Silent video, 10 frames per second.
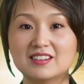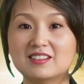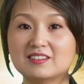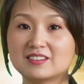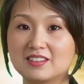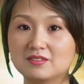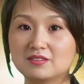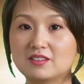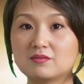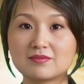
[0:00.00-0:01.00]
It is
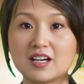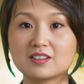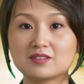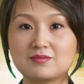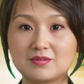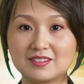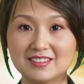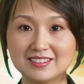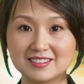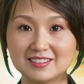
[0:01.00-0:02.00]
understood that this
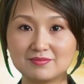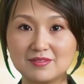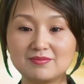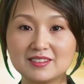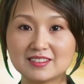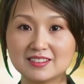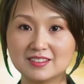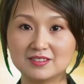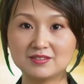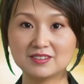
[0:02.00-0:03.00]
bridge had a cargo
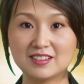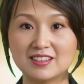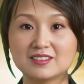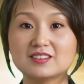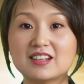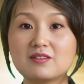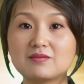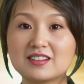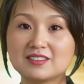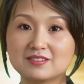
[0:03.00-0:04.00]
ship collision
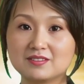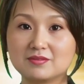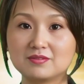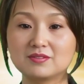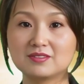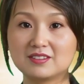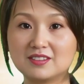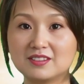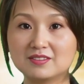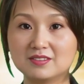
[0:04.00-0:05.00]
incident in
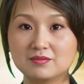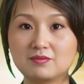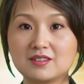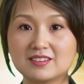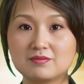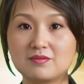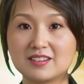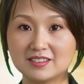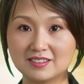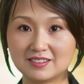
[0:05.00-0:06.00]
2007, which
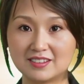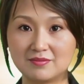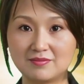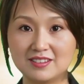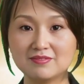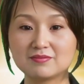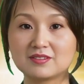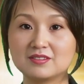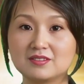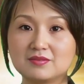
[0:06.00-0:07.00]
caused the collapse of the
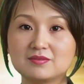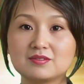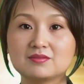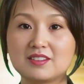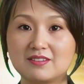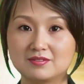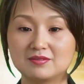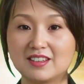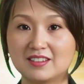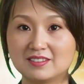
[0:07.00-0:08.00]
bridge structure and
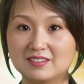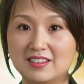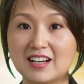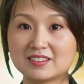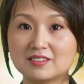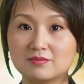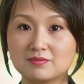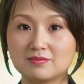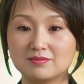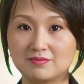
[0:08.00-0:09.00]
resulted in the death
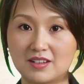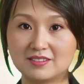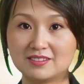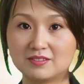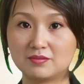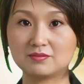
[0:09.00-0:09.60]
of 8 people.